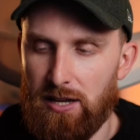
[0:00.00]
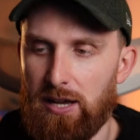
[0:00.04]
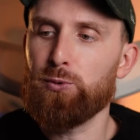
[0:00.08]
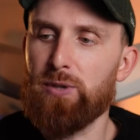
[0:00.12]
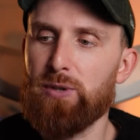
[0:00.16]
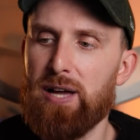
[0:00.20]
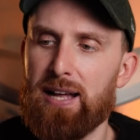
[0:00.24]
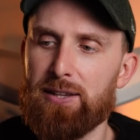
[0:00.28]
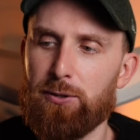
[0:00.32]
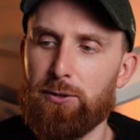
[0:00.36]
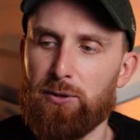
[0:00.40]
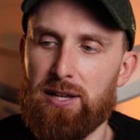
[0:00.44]
To do
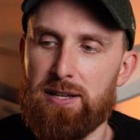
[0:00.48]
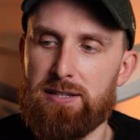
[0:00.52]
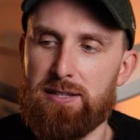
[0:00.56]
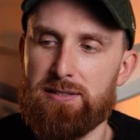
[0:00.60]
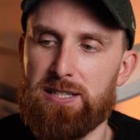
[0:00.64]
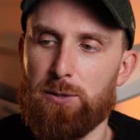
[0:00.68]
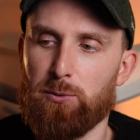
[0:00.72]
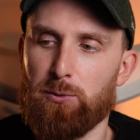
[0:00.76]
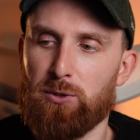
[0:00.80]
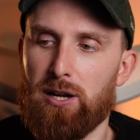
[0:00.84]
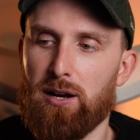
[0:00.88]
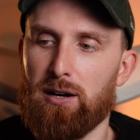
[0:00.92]
that, you can
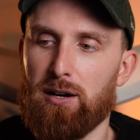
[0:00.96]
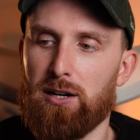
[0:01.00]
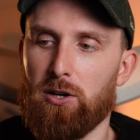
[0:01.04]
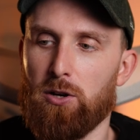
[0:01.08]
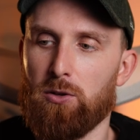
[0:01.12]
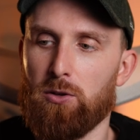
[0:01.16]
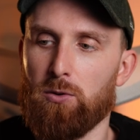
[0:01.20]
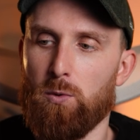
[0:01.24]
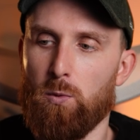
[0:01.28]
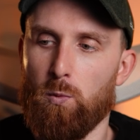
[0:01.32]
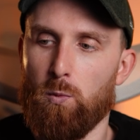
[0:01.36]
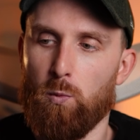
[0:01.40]
see we can click
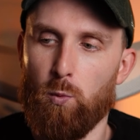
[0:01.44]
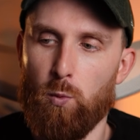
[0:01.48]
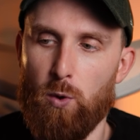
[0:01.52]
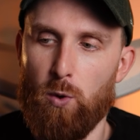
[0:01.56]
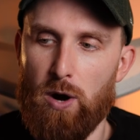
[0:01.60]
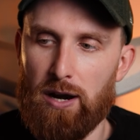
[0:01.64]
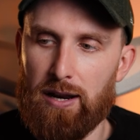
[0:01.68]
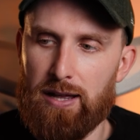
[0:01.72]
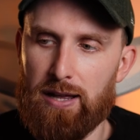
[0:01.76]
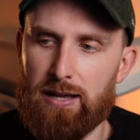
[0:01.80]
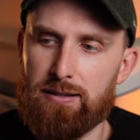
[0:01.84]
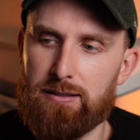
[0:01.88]
on
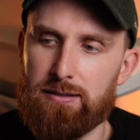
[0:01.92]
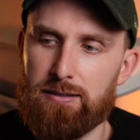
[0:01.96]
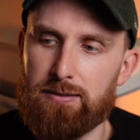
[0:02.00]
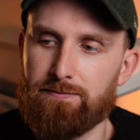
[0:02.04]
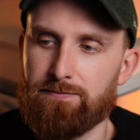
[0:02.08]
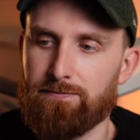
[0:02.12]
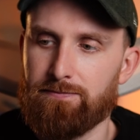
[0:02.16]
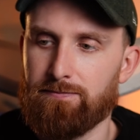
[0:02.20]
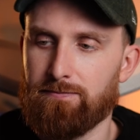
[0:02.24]
wallet.